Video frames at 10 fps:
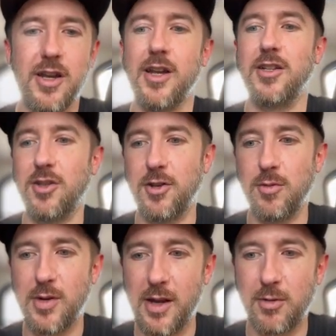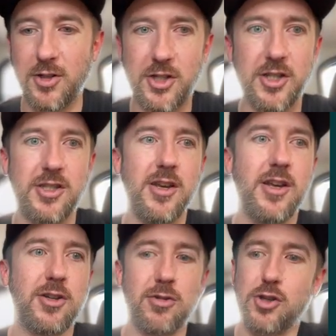and so you'll be able to just
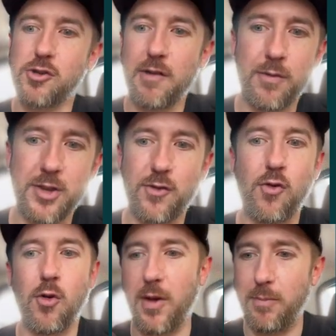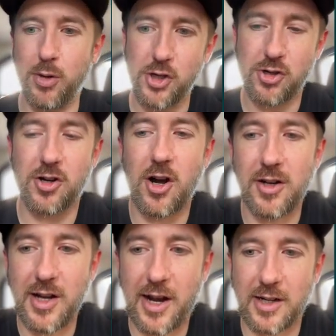go straight from this form and push your
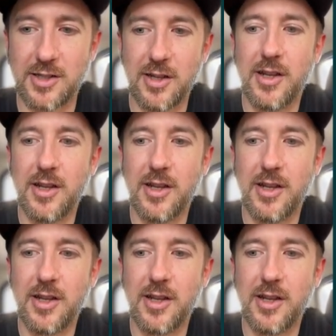contacts